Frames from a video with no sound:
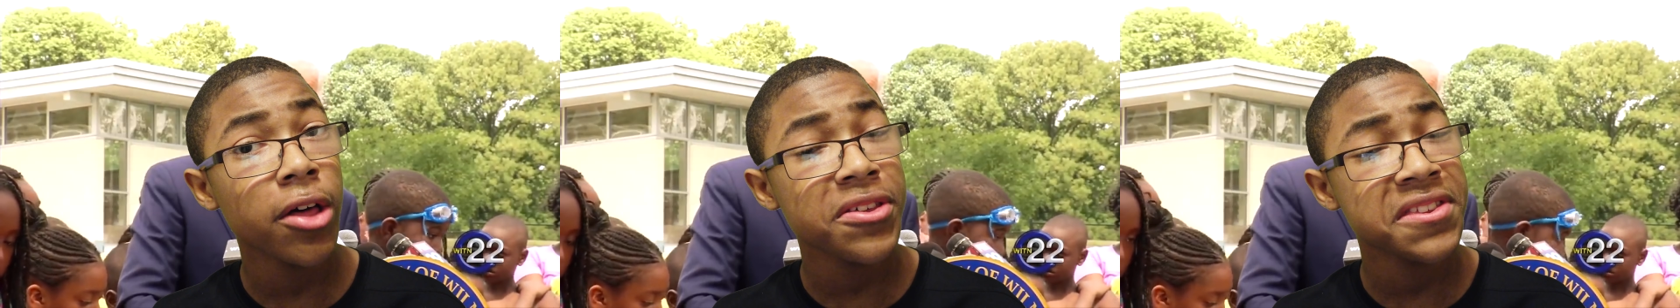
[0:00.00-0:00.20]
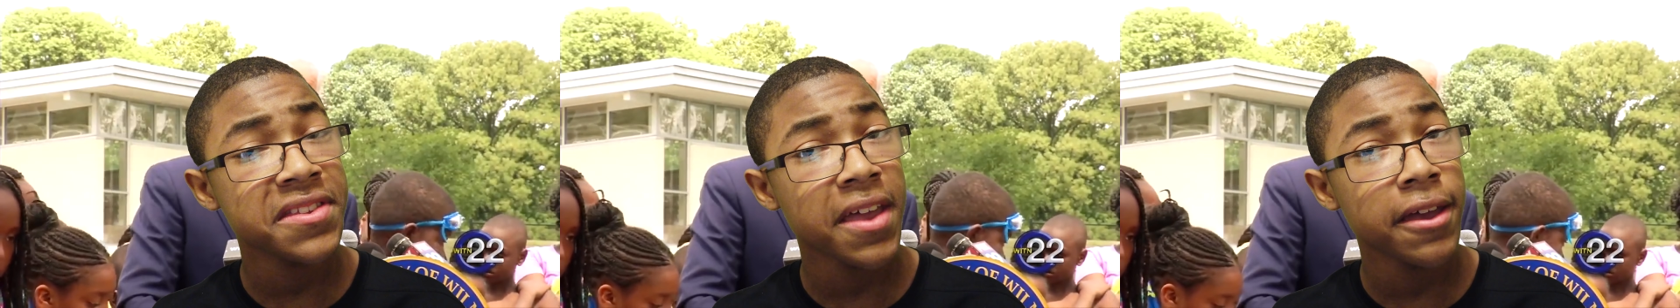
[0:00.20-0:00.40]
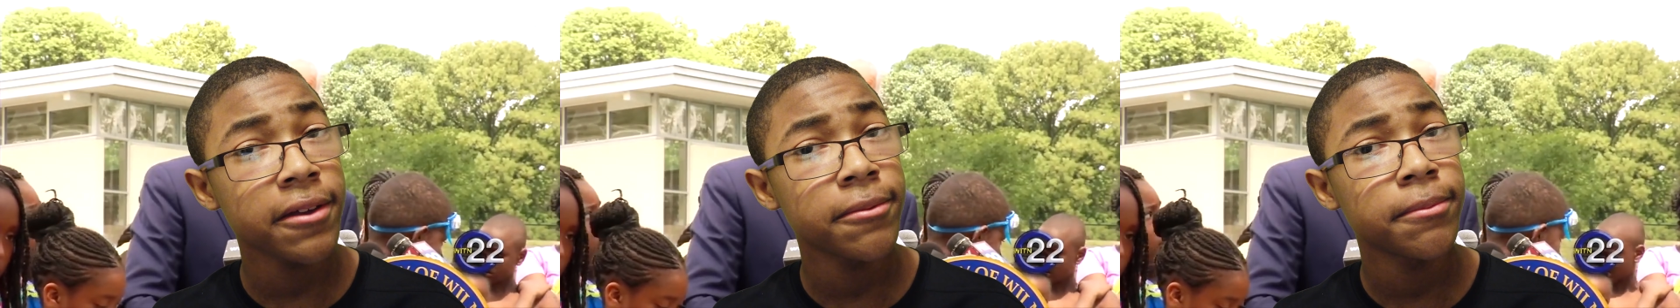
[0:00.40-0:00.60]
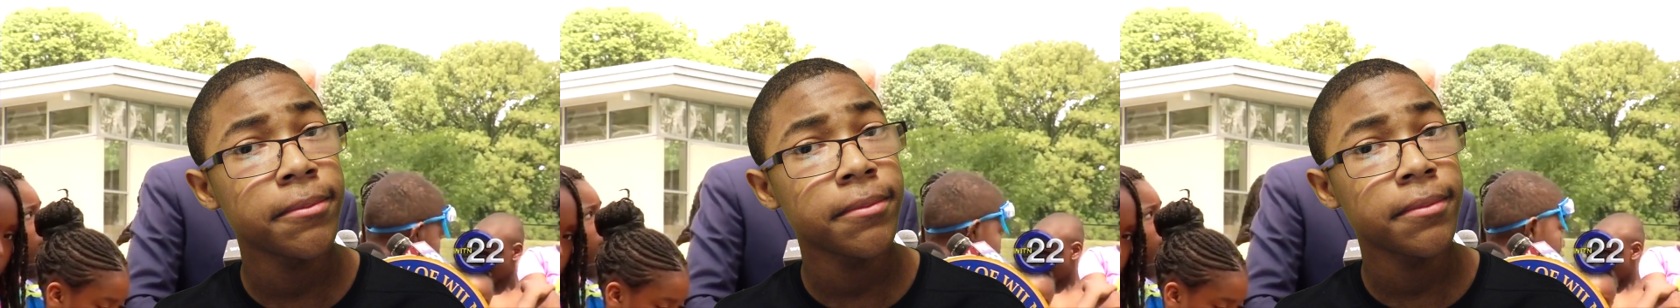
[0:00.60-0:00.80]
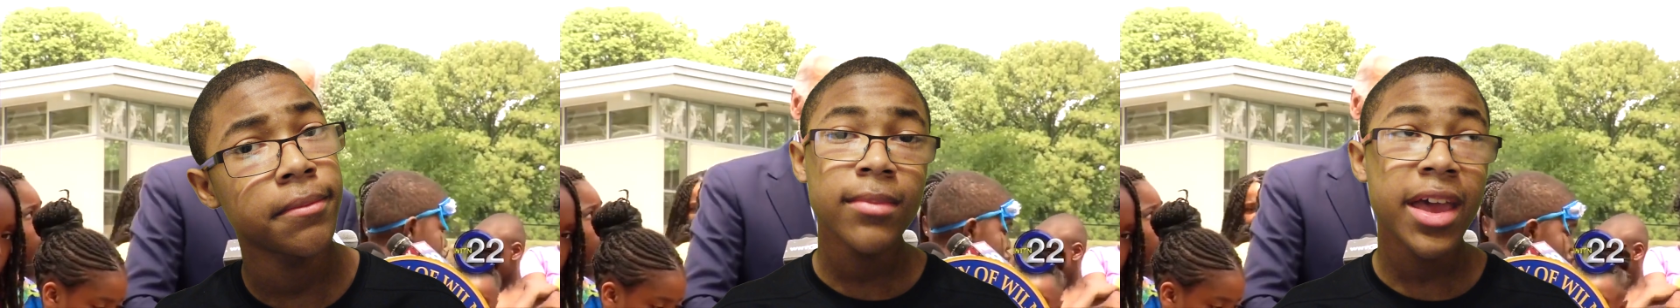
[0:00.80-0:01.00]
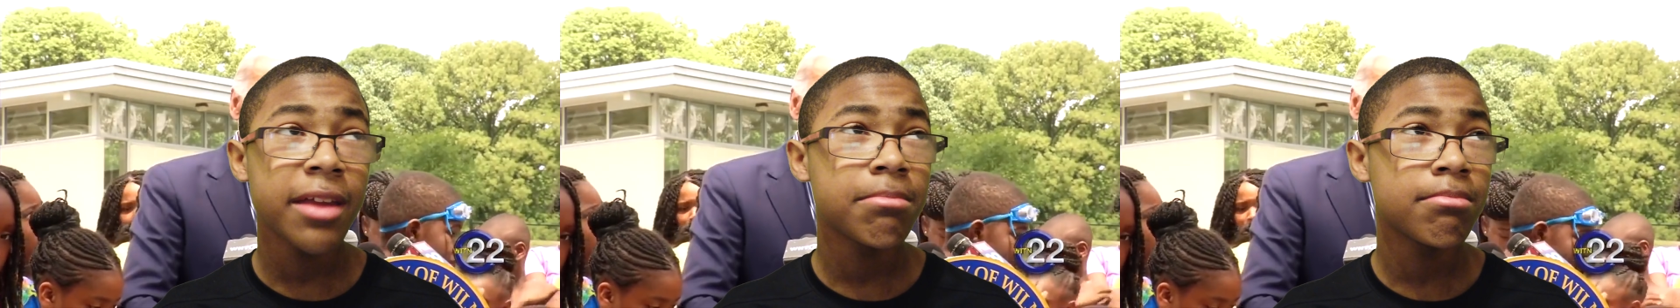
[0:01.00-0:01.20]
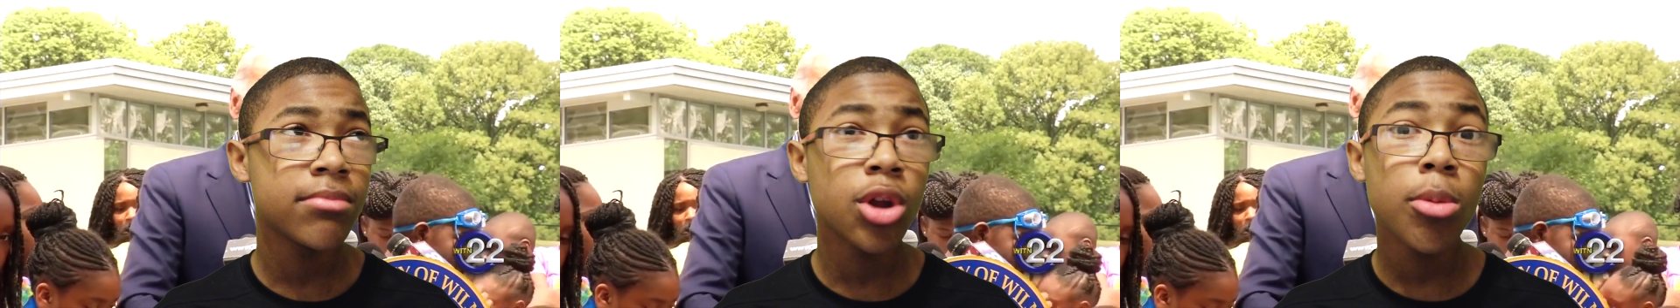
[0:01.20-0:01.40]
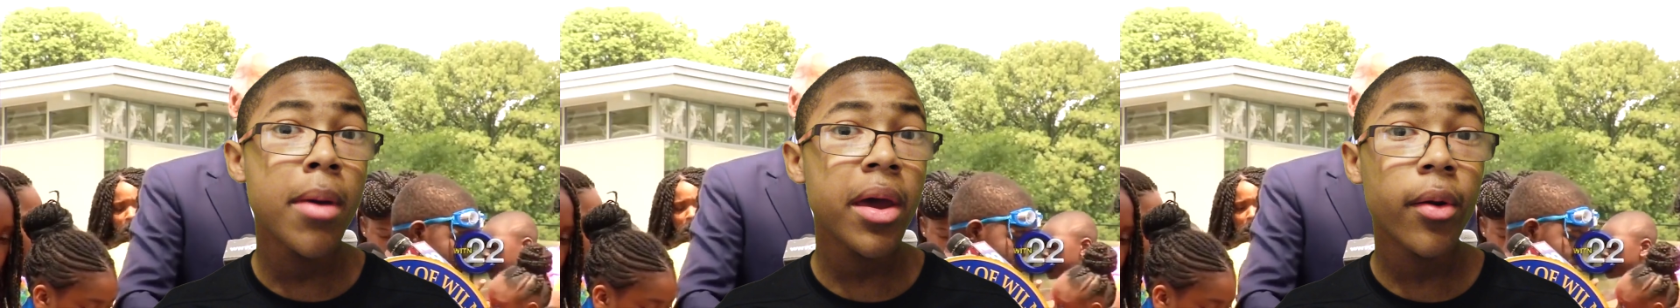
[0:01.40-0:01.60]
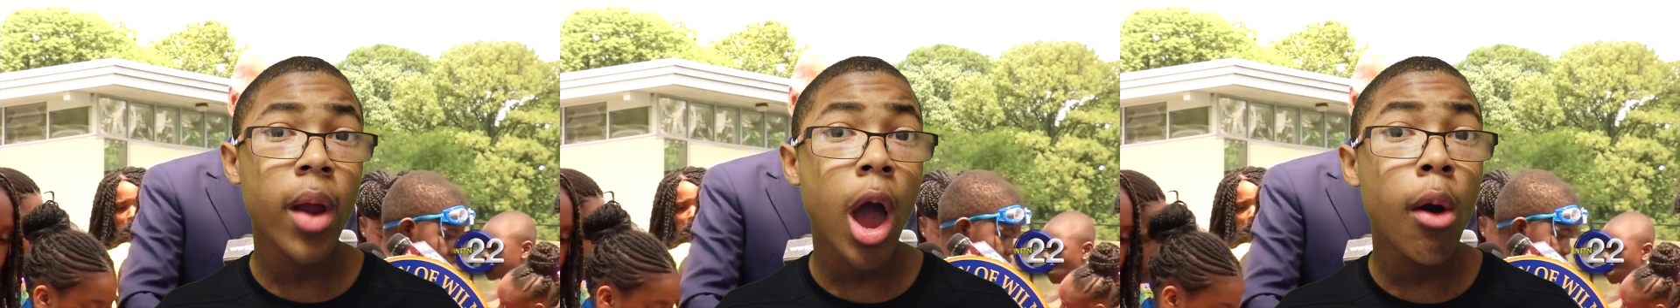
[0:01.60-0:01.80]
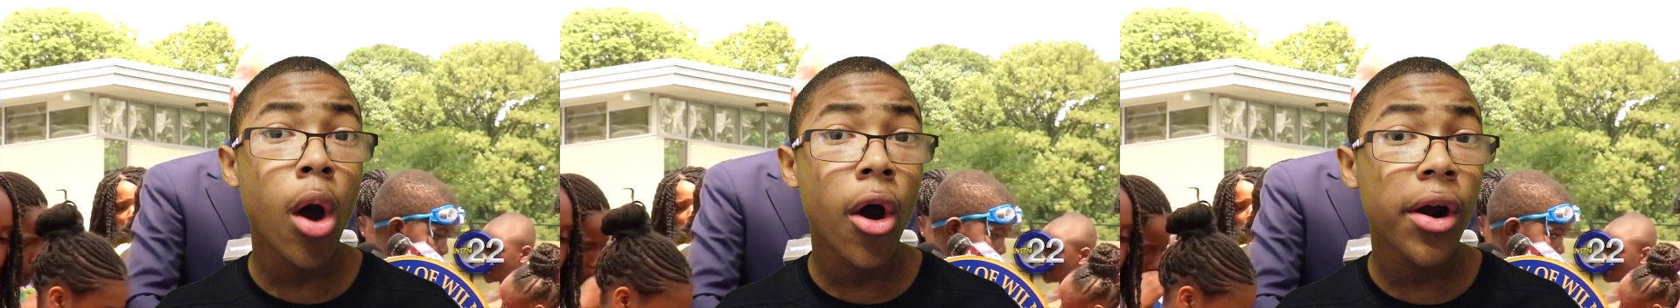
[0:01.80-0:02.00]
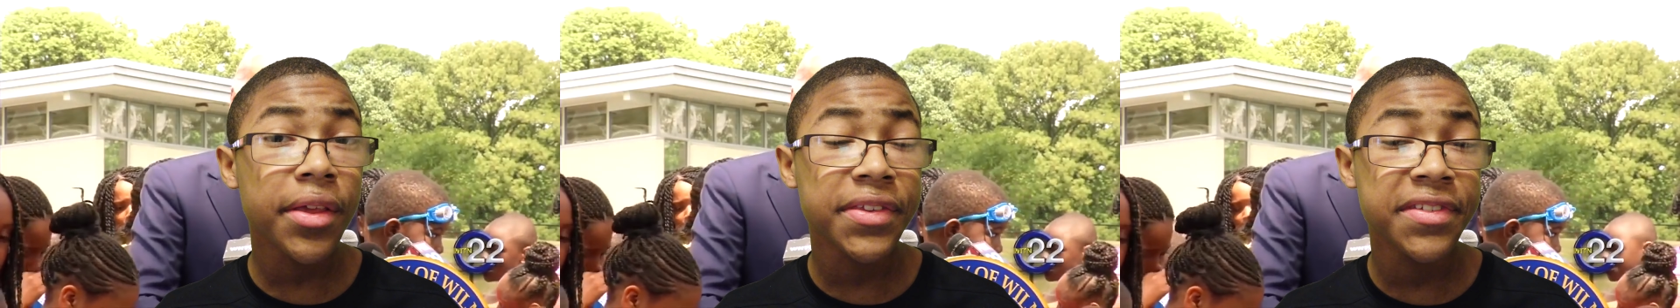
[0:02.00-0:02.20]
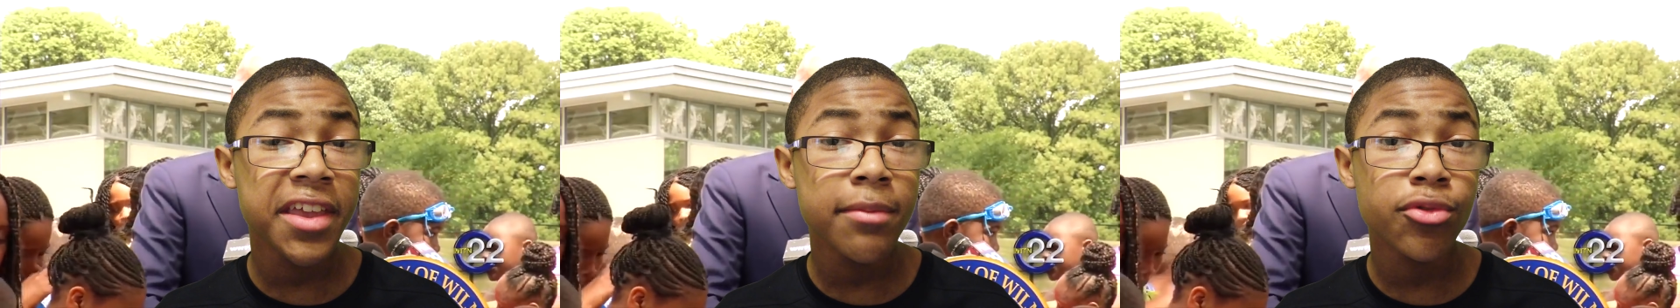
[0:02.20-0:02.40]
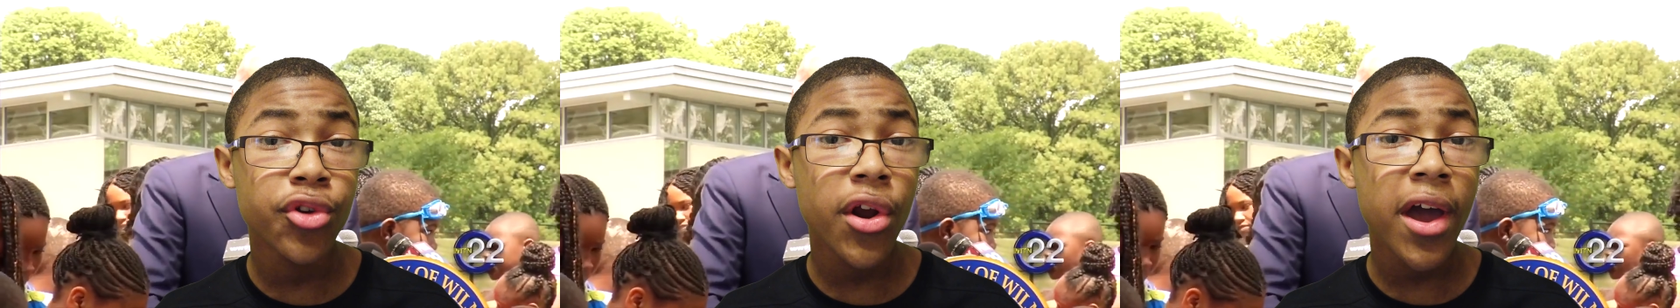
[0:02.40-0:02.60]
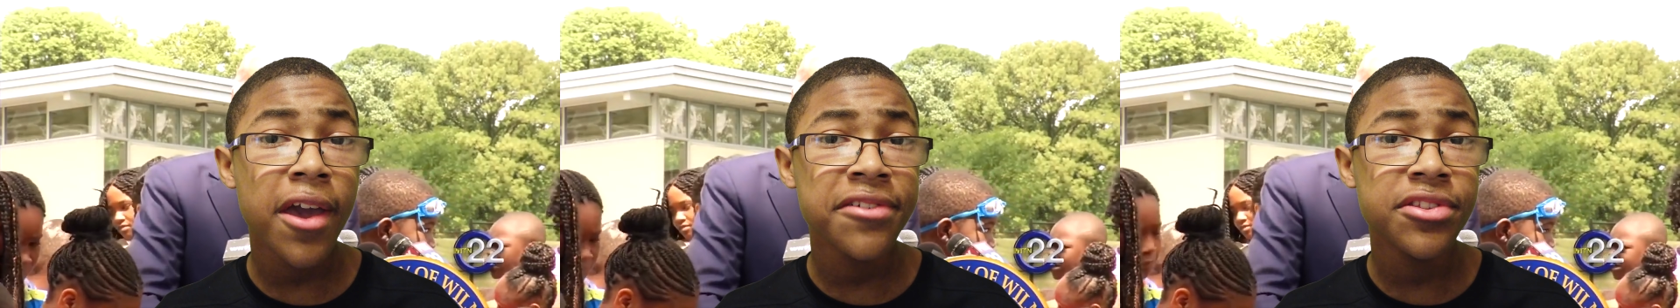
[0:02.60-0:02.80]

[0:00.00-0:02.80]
health state. And no matter how hard his team tries,